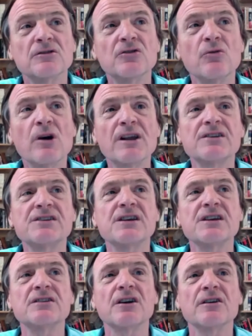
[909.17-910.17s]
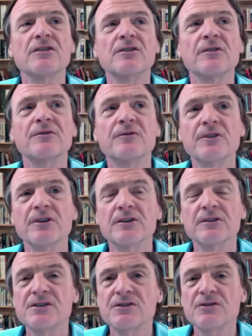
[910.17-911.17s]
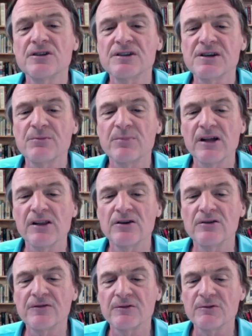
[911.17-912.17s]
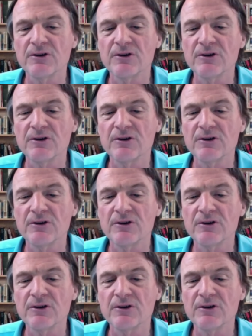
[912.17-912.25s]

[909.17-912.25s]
to what extent are the, the students at Baylor from